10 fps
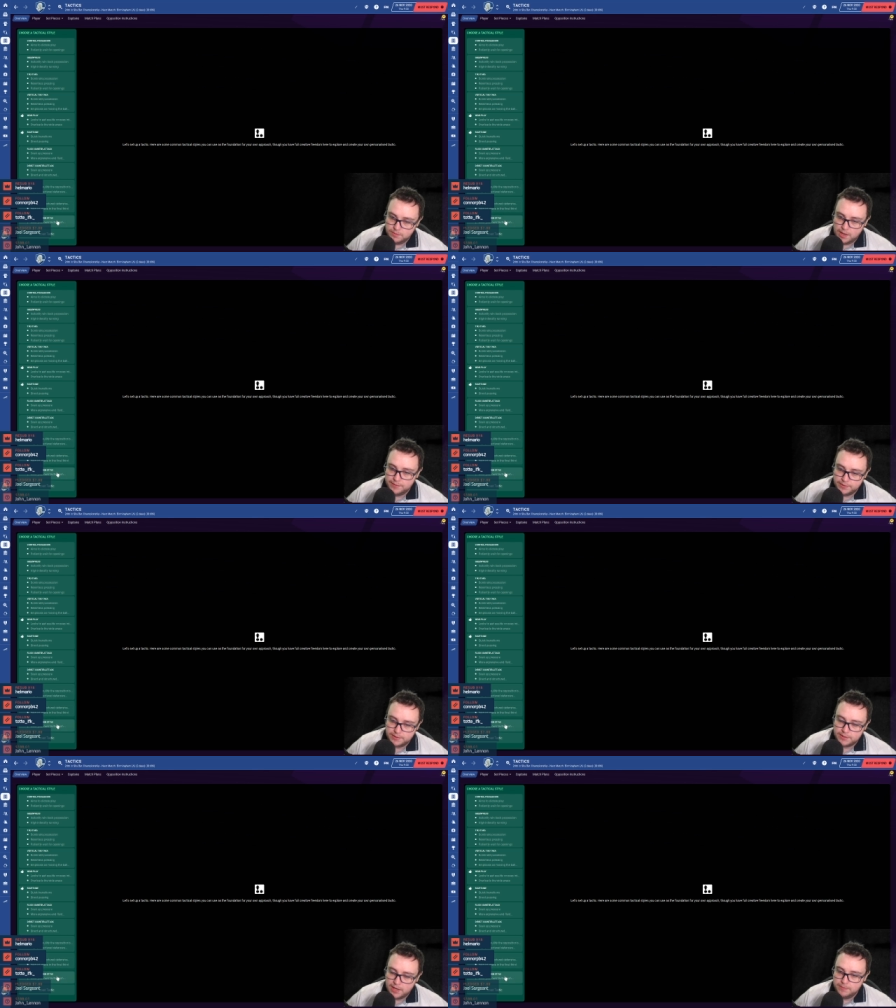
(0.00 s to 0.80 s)
either
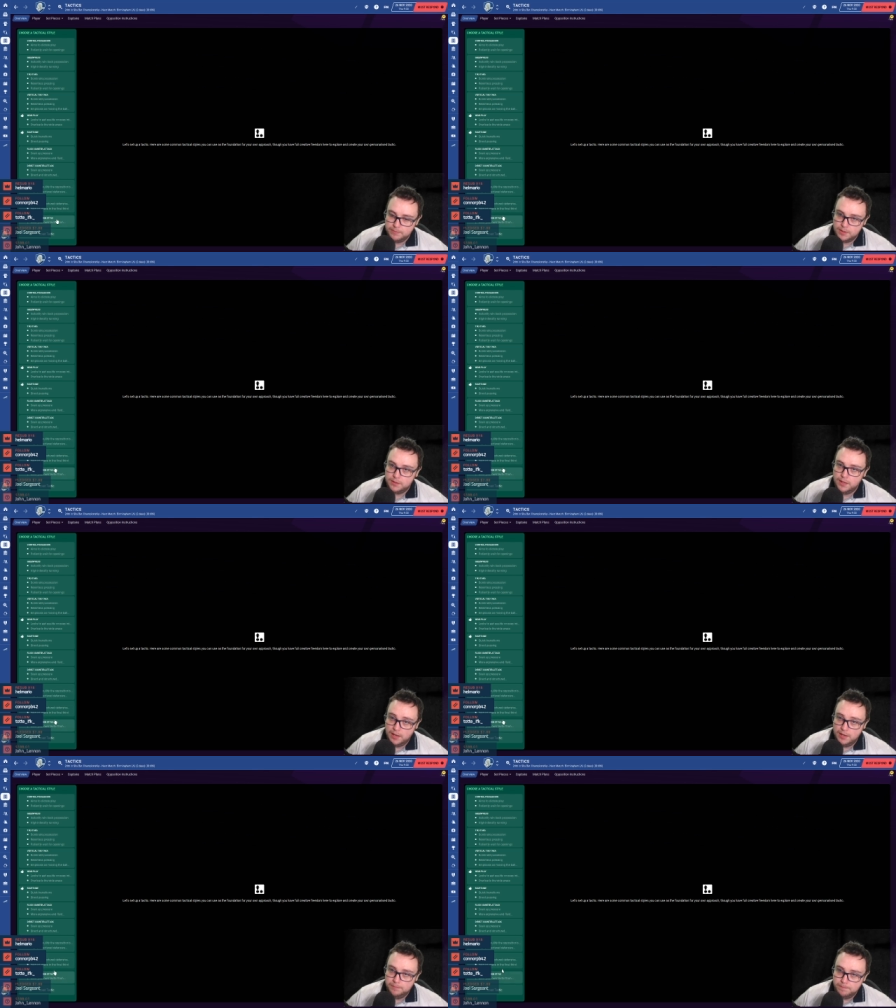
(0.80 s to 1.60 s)
the same
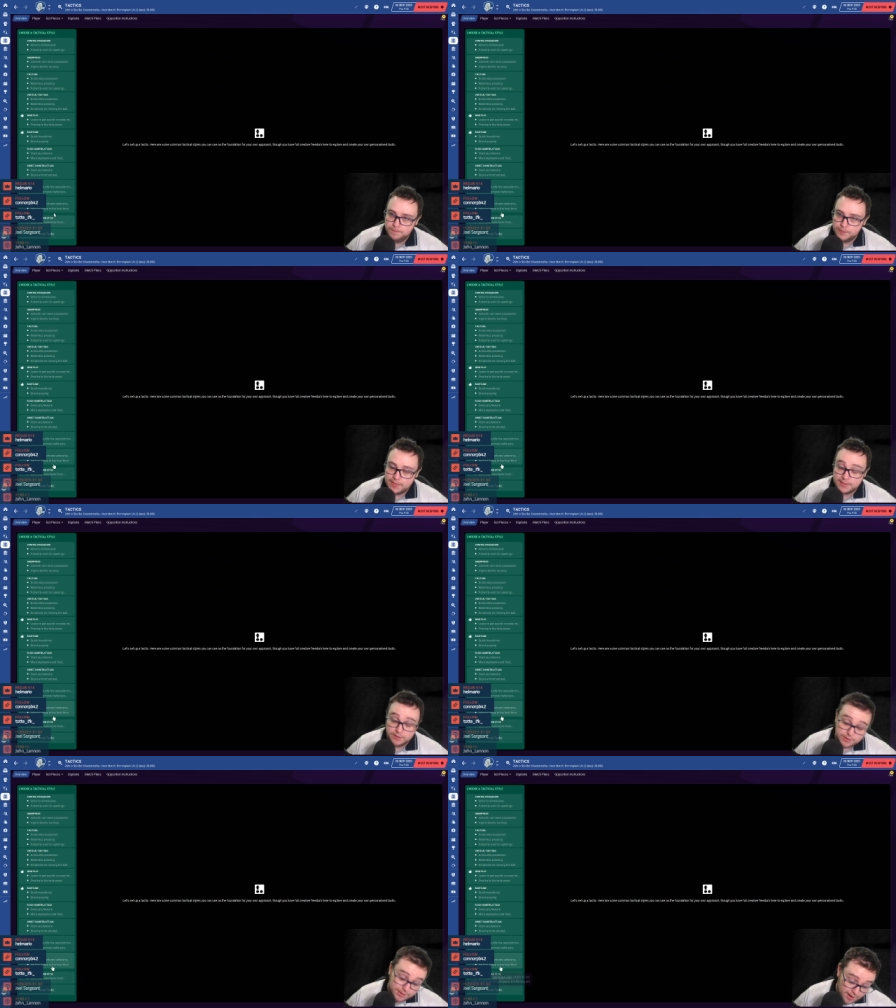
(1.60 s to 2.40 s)
um,
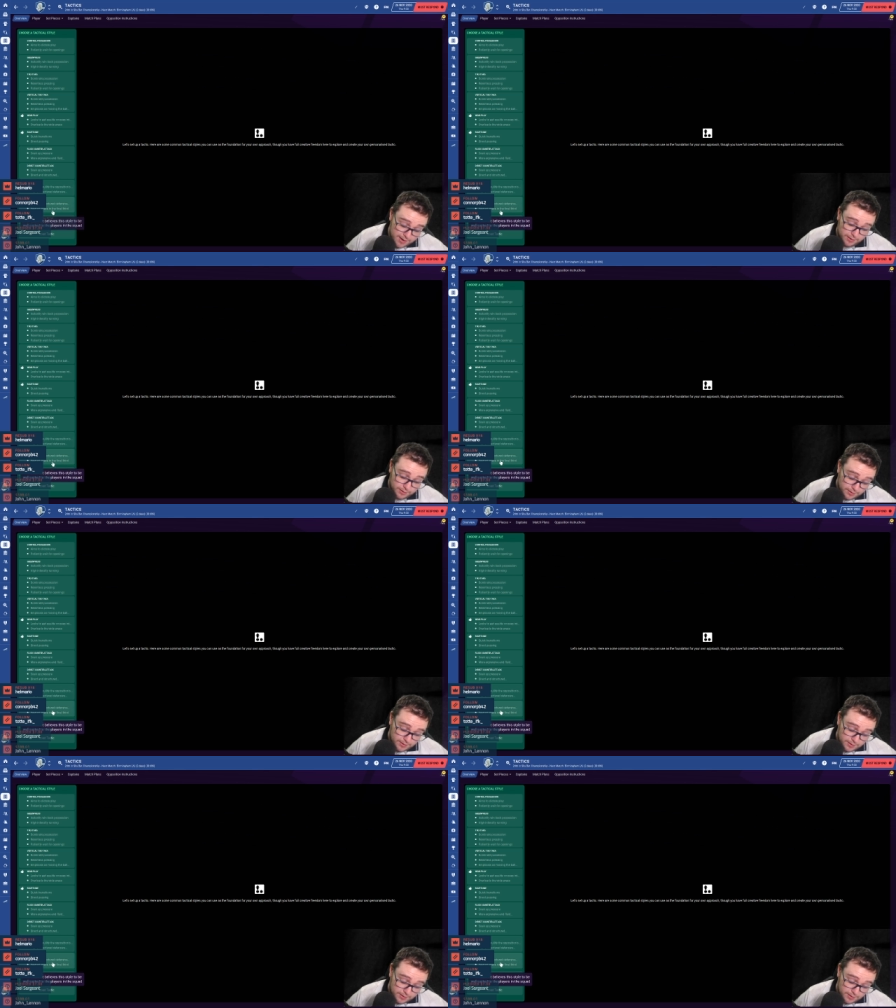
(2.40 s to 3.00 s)
tactical style